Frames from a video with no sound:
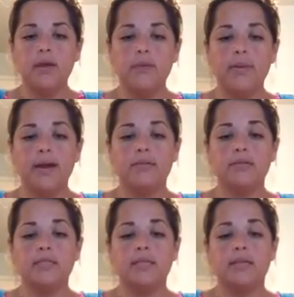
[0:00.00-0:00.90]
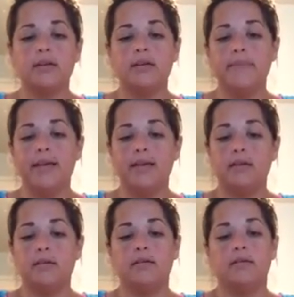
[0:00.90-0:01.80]
rounds that are going to make
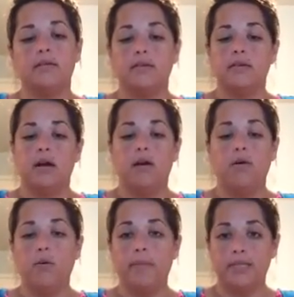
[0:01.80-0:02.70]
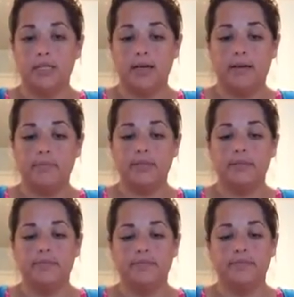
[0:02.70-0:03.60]
a whole bunch of cups.
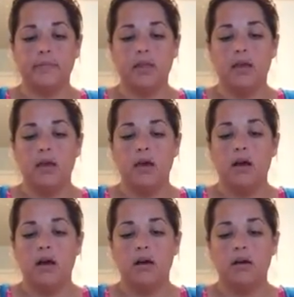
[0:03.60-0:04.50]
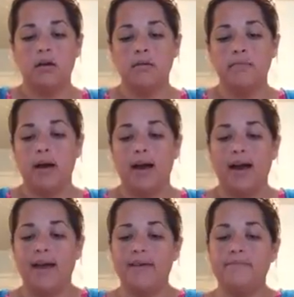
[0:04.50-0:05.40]

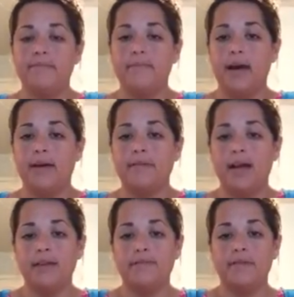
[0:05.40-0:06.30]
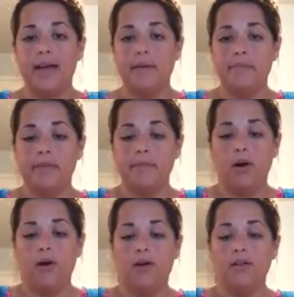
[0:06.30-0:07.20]
I've kind of kept them
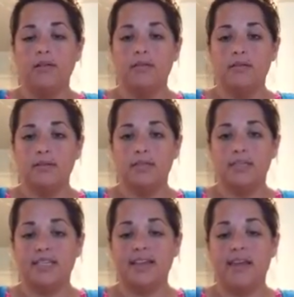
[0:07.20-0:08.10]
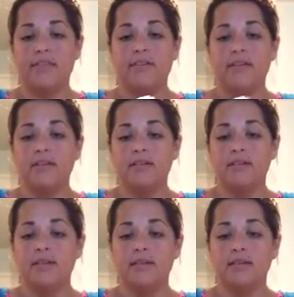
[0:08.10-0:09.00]
all together,
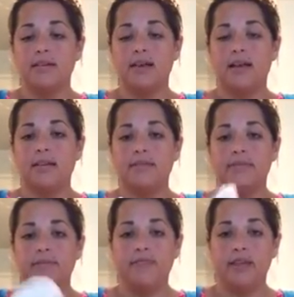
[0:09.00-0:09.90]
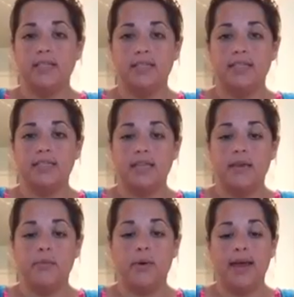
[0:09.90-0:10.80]
kind of facing the
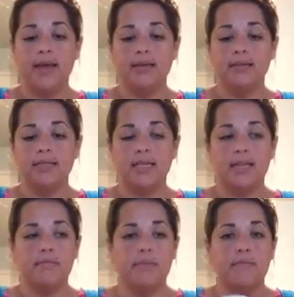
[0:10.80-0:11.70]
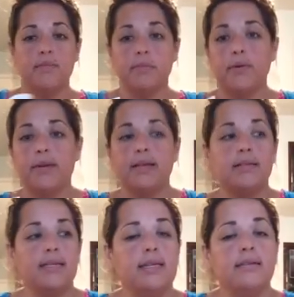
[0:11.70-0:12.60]
same way to keep them from
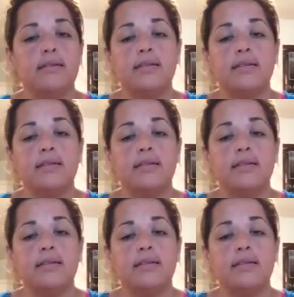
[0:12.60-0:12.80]
crinkling.